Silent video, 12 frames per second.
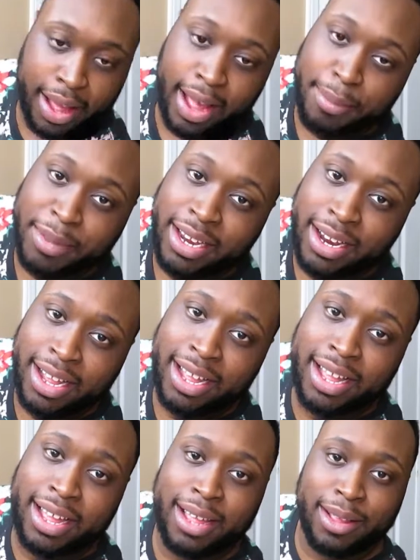I'm
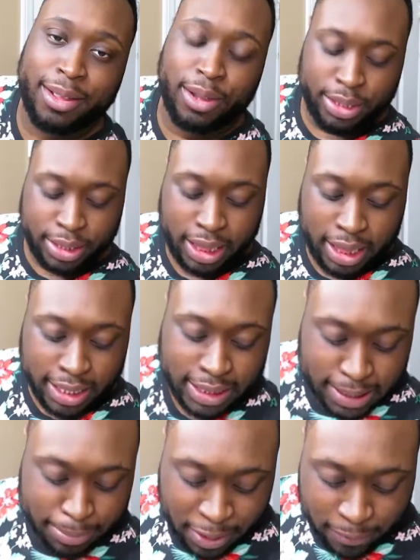gonna
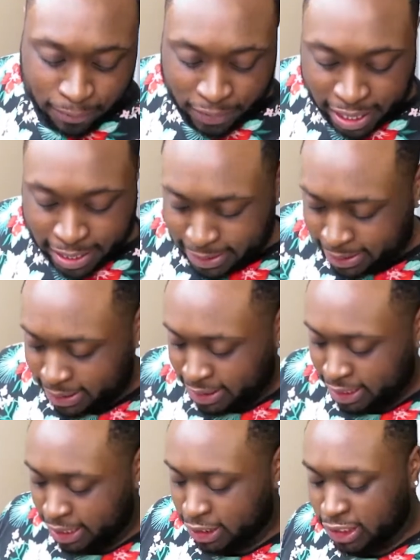cleanse my
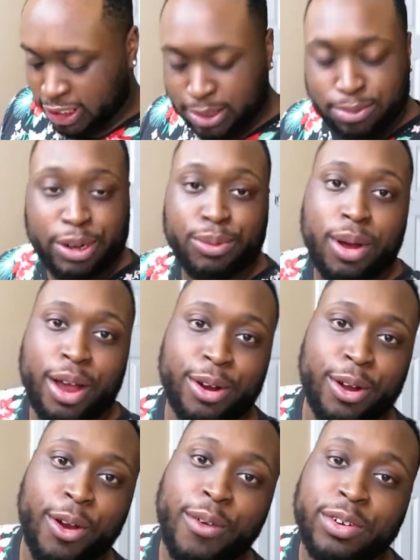face and just run
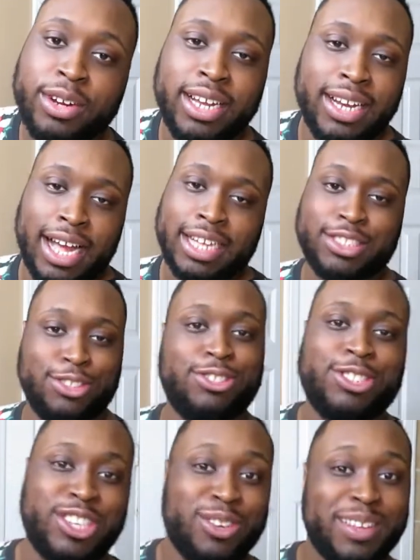water over it, as you
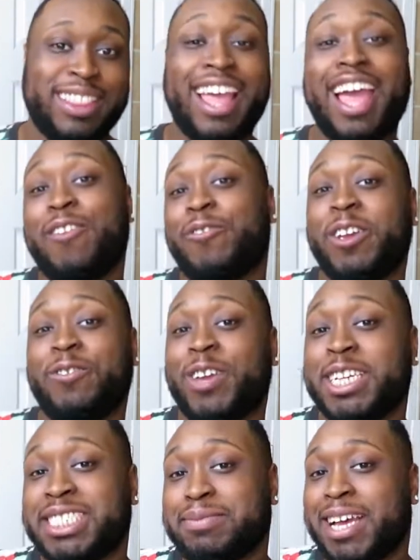should with every
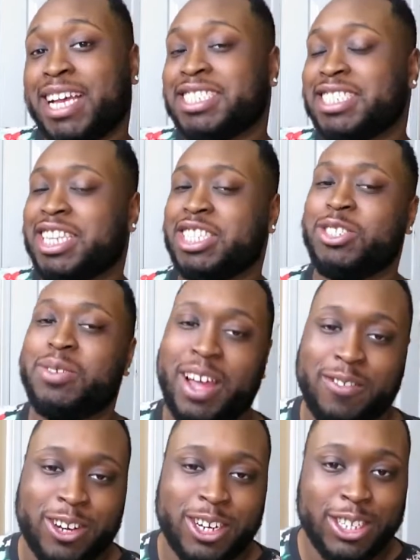face mask that you
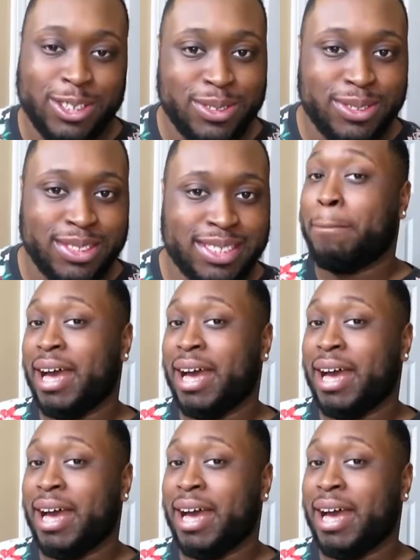ever use.